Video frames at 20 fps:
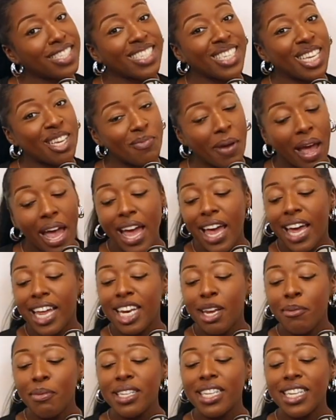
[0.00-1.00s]

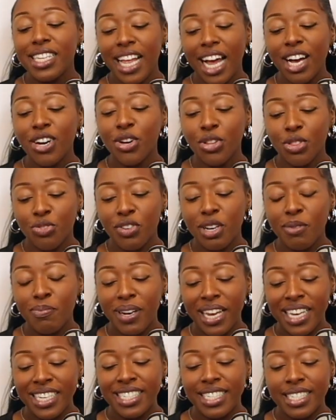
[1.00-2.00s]
I got 3
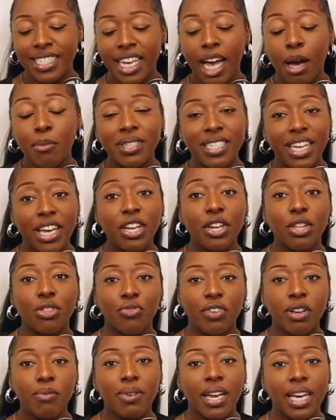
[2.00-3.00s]
places here. I'm going to tell you the
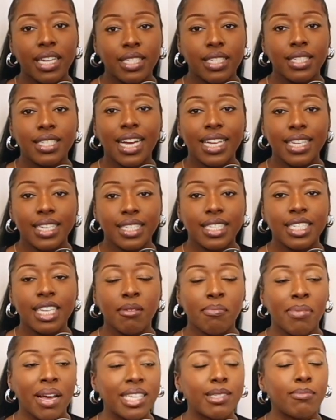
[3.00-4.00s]
3 places that the
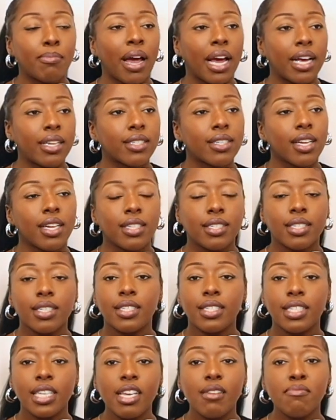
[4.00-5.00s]
sea bass bangs because you
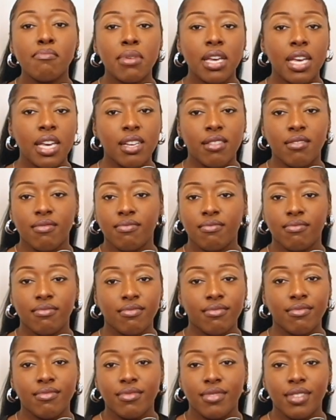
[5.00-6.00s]
see me.
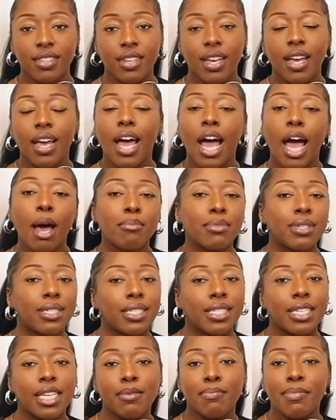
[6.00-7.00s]
I'm a
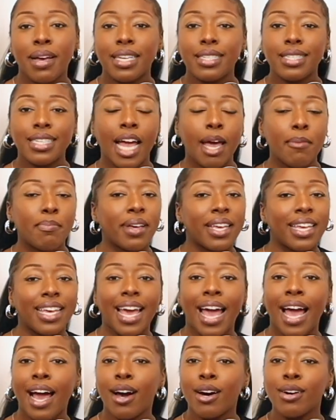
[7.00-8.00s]
sea bass type of
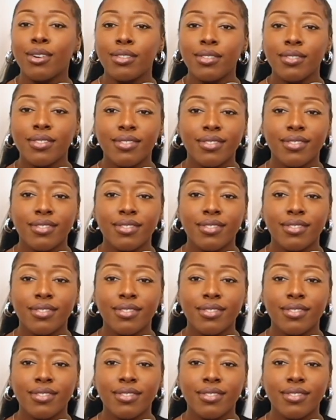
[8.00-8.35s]
gal.